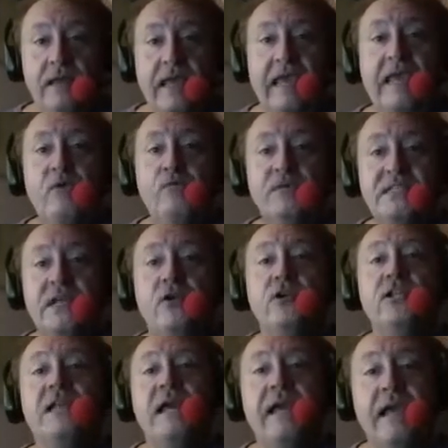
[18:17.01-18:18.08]
He was there to
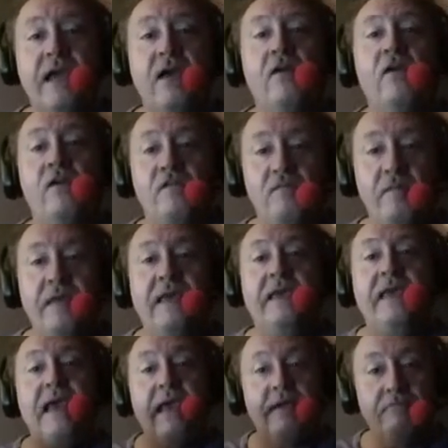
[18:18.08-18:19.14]
take care of
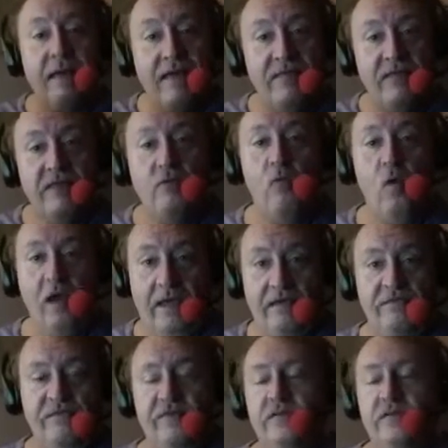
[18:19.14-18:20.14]
me and my then wife.